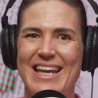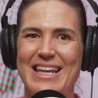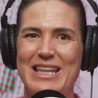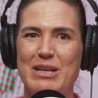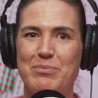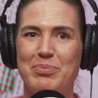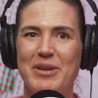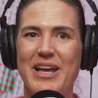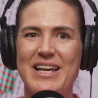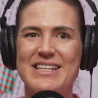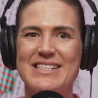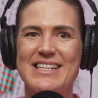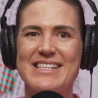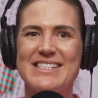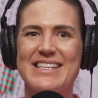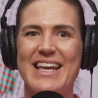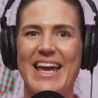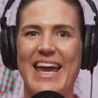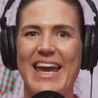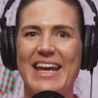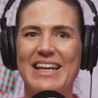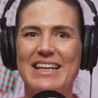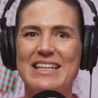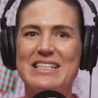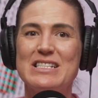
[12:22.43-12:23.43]
The Blazers are
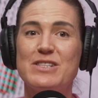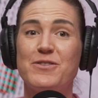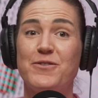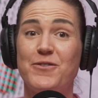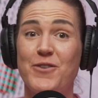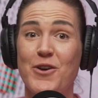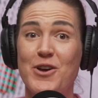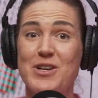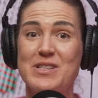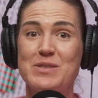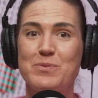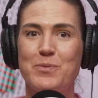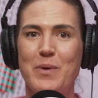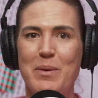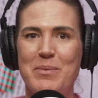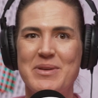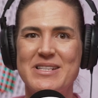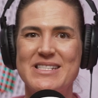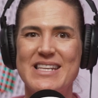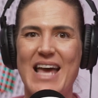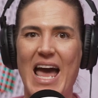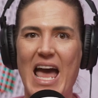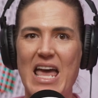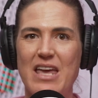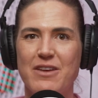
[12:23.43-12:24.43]
Hedland's first
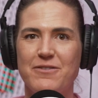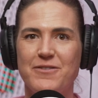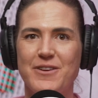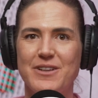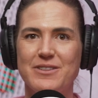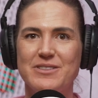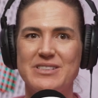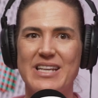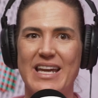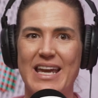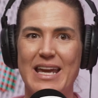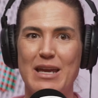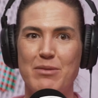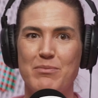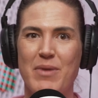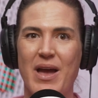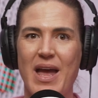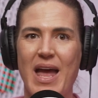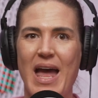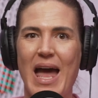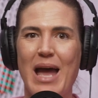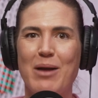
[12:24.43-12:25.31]
women's AFL team,